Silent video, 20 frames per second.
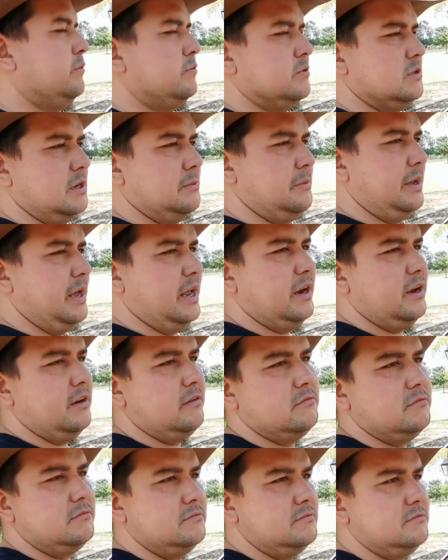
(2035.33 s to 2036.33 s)
it was at about
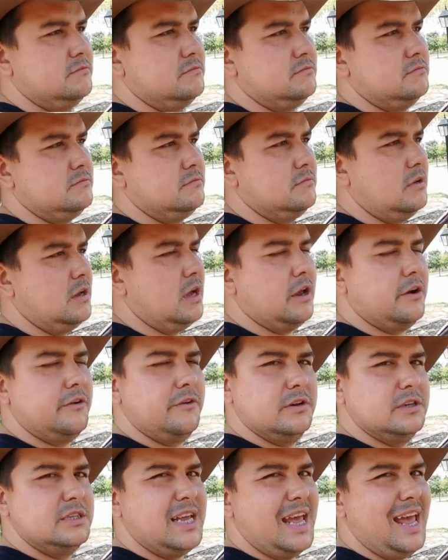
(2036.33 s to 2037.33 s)

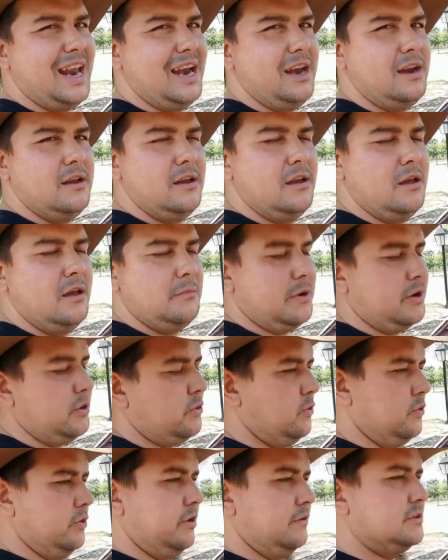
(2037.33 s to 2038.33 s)
110, but it
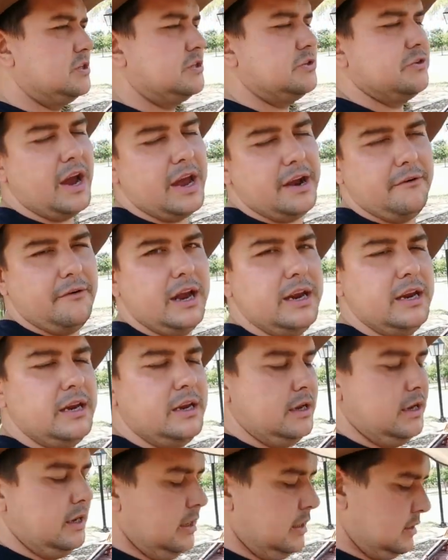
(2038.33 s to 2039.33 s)
cooled off straight away.
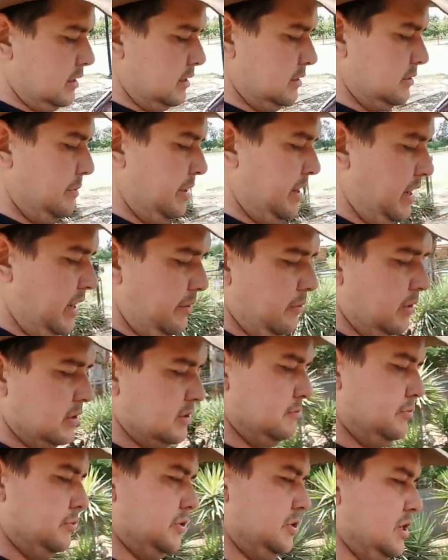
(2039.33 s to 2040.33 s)
So the minute he
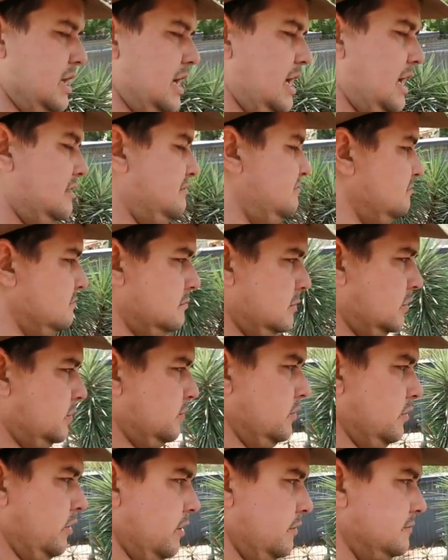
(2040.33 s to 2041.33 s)
wasn't pushing hard, it
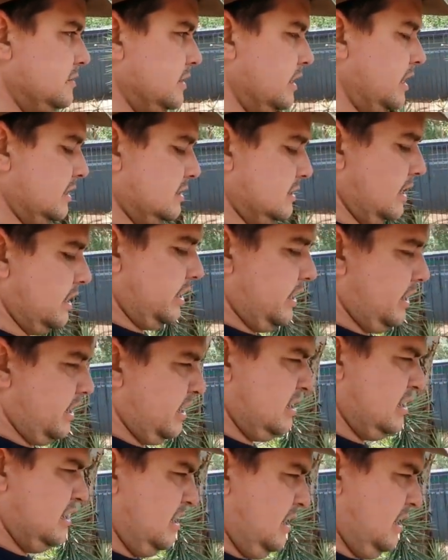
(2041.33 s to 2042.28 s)
cooled off, so that's okay.